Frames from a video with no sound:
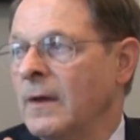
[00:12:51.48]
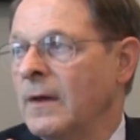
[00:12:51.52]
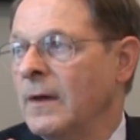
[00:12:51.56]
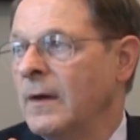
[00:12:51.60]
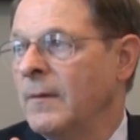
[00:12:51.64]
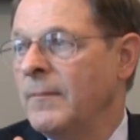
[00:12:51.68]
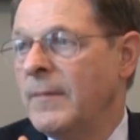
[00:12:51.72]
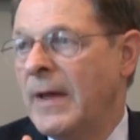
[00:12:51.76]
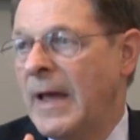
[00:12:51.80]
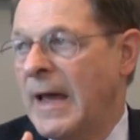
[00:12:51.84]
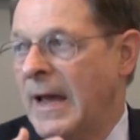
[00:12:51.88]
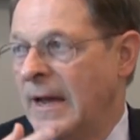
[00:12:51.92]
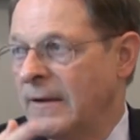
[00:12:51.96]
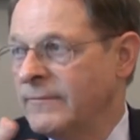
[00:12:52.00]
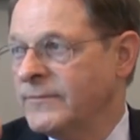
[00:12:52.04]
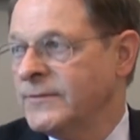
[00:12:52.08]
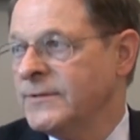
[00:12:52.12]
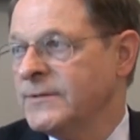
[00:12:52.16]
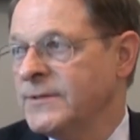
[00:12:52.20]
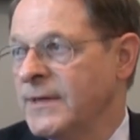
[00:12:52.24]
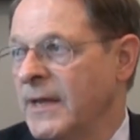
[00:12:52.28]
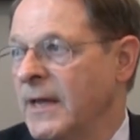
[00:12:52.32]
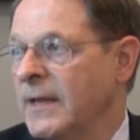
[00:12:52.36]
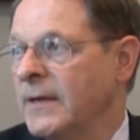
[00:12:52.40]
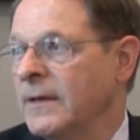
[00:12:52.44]

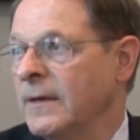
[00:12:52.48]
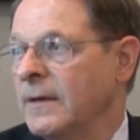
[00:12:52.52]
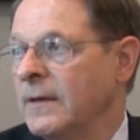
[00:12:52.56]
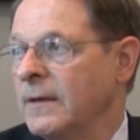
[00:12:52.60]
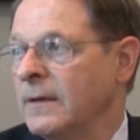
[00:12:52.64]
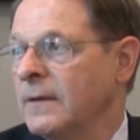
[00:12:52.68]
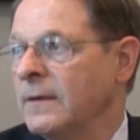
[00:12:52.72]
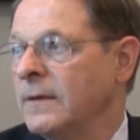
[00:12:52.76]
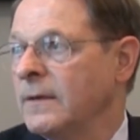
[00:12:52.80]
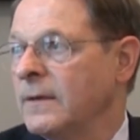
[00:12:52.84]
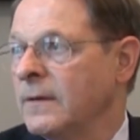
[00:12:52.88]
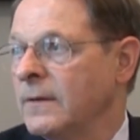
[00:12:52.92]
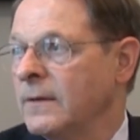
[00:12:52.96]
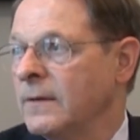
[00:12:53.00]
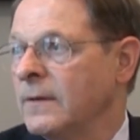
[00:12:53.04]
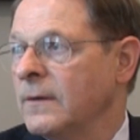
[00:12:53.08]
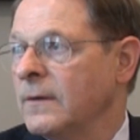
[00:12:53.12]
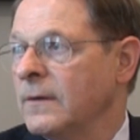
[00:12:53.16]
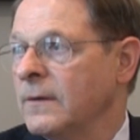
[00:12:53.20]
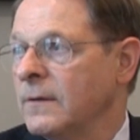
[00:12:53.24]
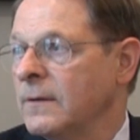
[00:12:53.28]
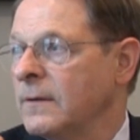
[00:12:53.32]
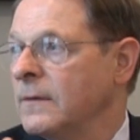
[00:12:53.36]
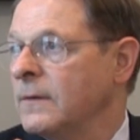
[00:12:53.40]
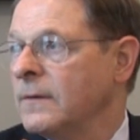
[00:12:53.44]
After 10,
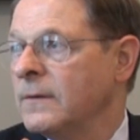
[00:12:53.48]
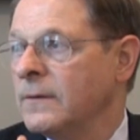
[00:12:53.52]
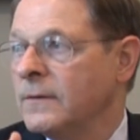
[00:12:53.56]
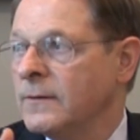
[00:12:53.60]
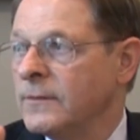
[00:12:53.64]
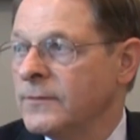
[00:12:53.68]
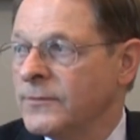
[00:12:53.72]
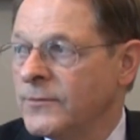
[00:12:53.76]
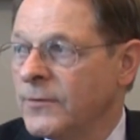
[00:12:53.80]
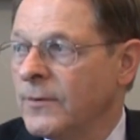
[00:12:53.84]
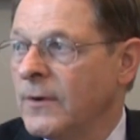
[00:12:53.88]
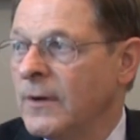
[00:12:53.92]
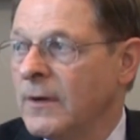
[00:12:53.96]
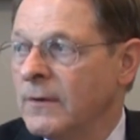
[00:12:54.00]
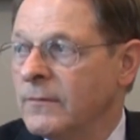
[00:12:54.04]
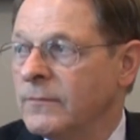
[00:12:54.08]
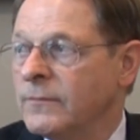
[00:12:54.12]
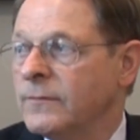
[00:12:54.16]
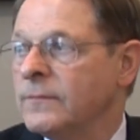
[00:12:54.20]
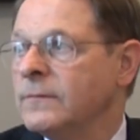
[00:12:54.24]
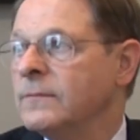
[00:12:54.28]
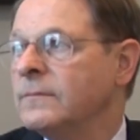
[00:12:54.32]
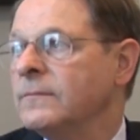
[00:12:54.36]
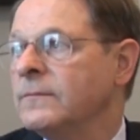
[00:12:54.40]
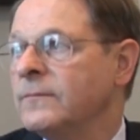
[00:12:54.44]

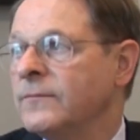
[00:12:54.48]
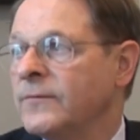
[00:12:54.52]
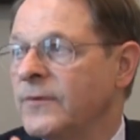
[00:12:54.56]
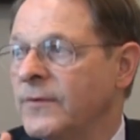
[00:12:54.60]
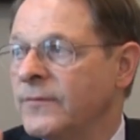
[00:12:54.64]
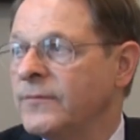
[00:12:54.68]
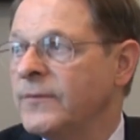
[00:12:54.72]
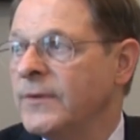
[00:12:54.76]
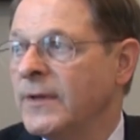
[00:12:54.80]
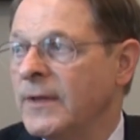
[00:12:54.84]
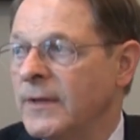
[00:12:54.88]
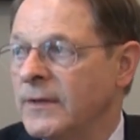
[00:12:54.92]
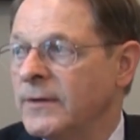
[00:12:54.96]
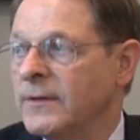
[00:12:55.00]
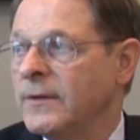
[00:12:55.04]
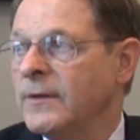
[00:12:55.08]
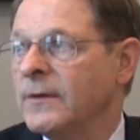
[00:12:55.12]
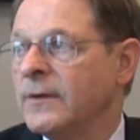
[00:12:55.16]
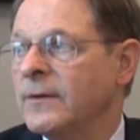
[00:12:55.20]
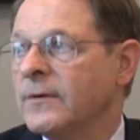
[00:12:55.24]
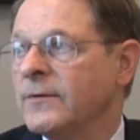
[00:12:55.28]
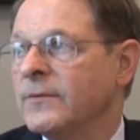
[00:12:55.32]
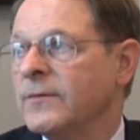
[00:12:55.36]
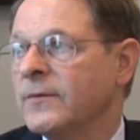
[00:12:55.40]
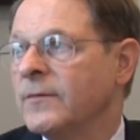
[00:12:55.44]
12, 15
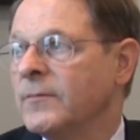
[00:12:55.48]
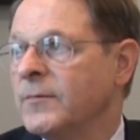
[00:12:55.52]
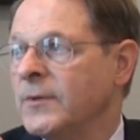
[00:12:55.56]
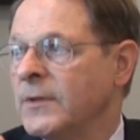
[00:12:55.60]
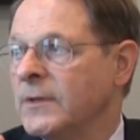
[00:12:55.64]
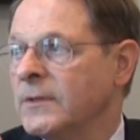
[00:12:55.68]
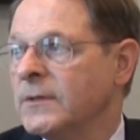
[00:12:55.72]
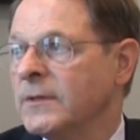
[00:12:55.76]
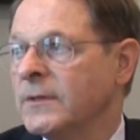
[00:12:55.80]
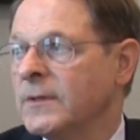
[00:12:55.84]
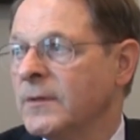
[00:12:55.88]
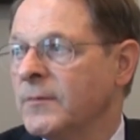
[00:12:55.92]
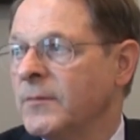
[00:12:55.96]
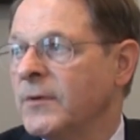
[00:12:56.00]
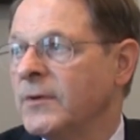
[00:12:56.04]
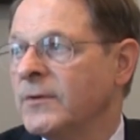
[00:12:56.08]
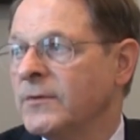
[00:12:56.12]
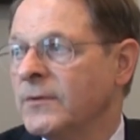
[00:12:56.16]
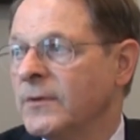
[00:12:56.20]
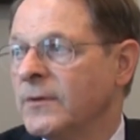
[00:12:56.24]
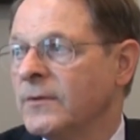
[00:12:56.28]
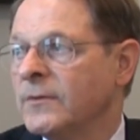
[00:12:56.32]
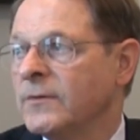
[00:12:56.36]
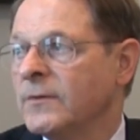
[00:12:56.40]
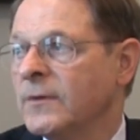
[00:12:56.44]
years of building the
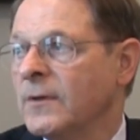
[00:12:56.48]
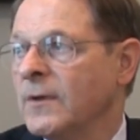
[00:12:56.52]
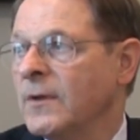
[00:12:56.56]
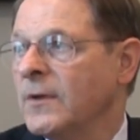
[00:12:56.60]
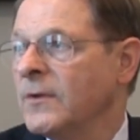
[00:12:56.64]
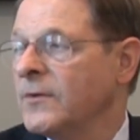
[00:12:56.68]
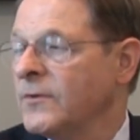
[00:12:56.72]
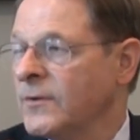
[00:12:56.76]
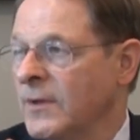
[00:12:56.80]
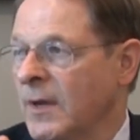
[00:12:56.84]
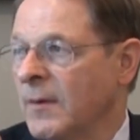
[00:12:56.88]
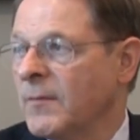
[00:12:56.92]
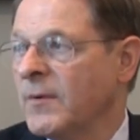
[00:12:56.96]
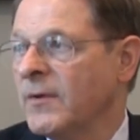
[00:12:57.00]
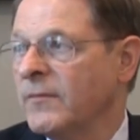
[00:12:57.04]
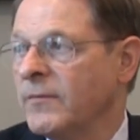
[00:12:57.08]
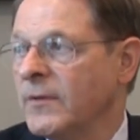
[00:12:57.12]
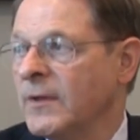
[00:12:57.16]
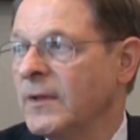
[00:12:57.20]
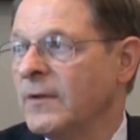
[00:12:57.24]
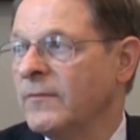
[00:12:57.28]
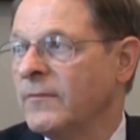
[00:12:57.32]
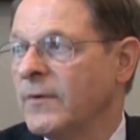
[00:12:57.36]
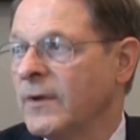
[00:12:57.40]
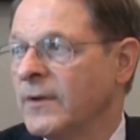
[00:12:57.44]
business, some of
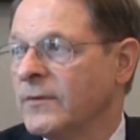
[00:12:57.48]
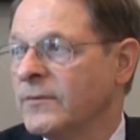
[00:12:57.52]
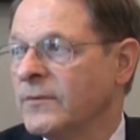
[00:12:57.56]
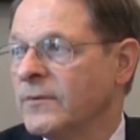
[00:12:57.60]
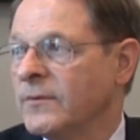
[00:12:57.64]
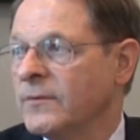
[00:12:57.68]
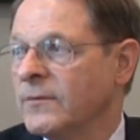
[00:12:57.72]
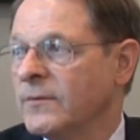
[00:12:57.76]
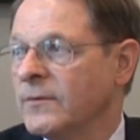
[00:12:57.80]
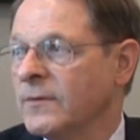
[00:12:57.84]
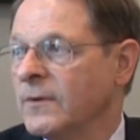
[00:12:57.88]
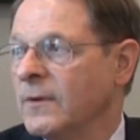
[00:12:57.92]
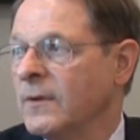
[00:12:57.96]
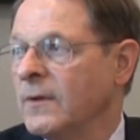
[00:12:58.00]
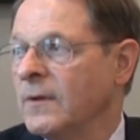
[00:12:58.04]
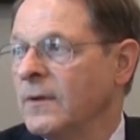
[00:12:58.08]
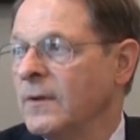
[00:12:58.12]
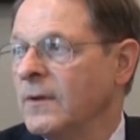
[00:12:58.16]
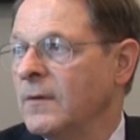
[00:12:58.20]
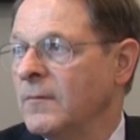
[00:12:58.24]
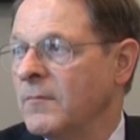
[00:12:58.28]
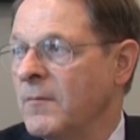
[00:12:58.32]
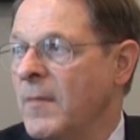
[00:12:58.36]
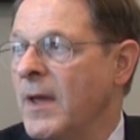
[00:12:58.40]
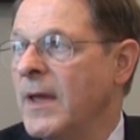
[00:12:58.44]
the investors
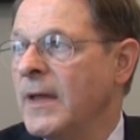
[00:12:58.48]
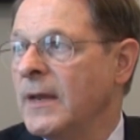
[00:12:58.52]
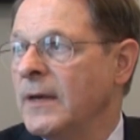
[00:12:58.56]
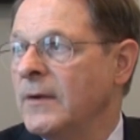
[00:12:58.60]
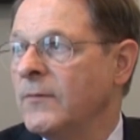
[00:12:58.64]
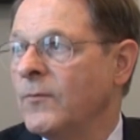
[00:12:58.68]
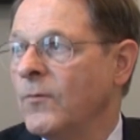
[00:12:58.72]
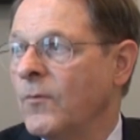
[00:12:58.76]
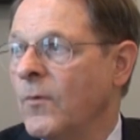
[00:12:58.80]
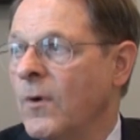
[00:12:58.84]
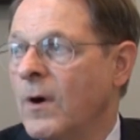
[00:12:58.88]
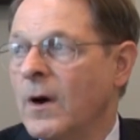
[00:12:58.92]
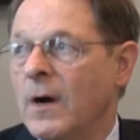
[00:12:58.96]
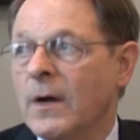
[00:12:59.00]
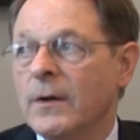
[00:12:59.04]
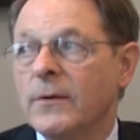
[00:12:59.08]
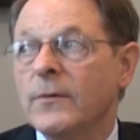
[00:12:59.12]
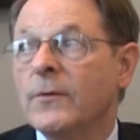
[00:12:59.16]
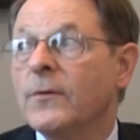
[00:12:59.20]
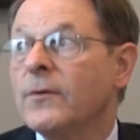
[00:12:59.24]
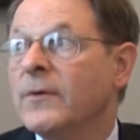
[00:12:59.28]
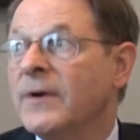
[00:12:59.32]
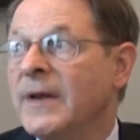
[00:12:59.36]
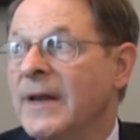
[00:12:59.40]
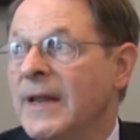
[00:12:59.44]
may want
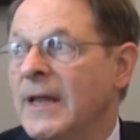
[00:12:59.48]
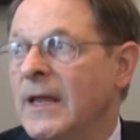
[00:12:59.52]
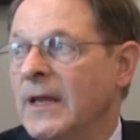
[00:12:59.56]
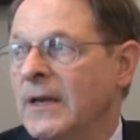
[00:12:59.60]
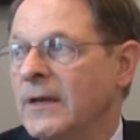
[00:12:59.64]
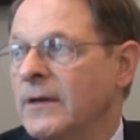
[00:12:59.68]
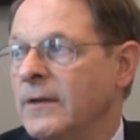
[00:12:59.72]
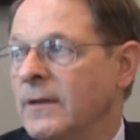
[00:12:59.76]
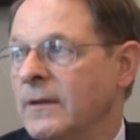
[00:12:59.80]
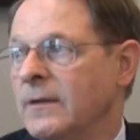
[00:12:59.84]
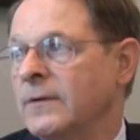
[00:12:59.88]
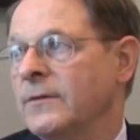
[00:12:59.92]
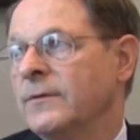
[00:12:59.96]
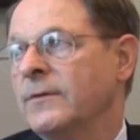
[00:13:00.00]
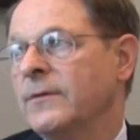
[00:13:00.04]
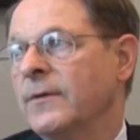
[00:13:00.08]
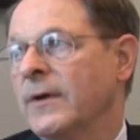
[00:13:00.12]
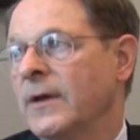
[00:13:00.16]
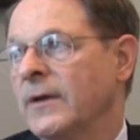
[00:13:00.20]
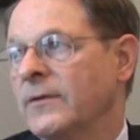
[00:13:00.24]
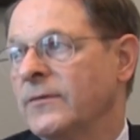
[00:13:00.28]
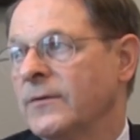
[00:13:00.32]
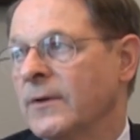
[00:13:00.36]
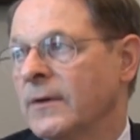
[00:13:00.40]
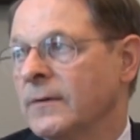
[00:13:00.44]
or need
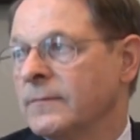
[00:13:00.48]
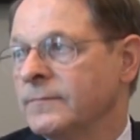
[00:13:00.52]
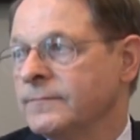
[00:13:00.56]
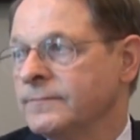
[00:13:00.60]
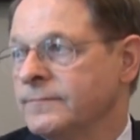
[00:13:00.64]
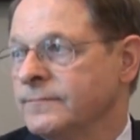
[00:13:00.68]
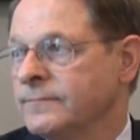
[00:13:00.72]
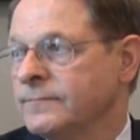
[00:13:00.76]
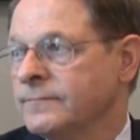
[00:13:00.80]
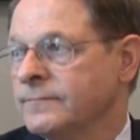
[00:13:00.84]
to exit.